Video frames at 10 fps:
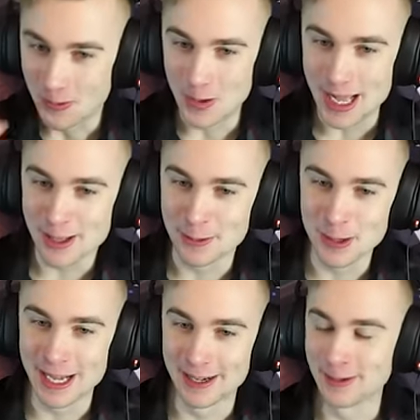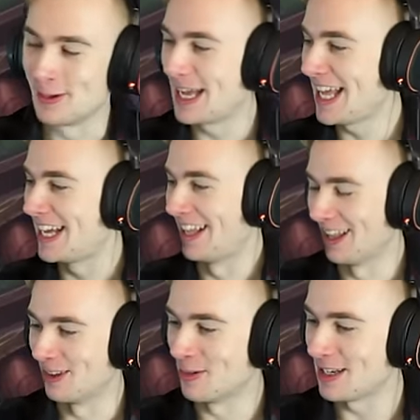Well, well,
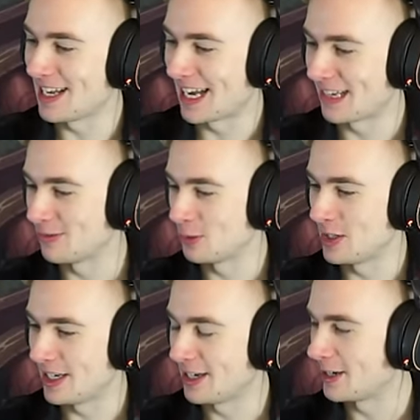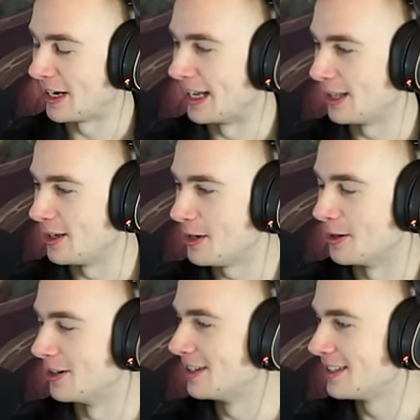well. What have we here?
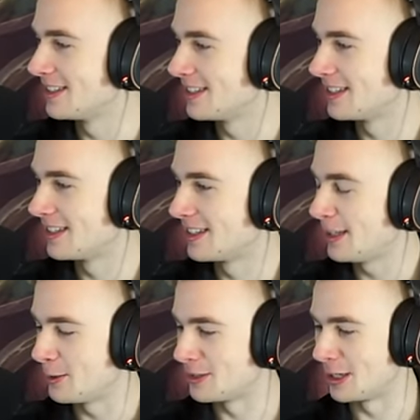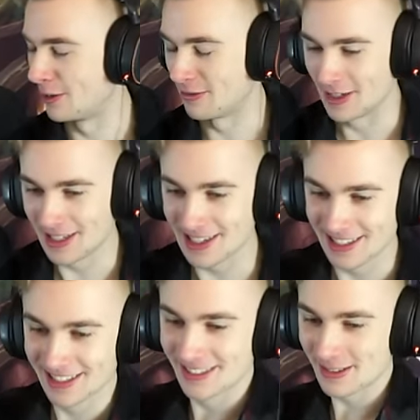Hello. Hello, Seraphine.
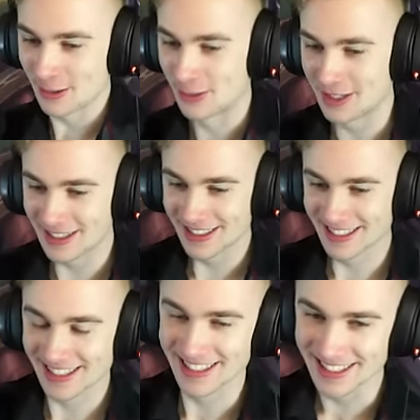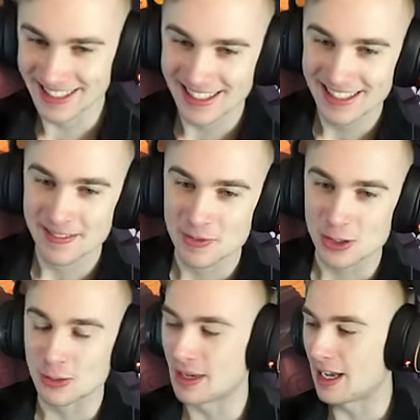What in the world?
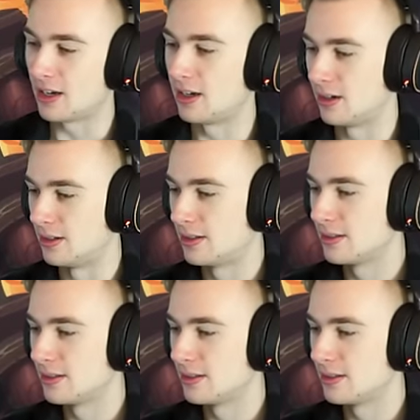Too bad. oh.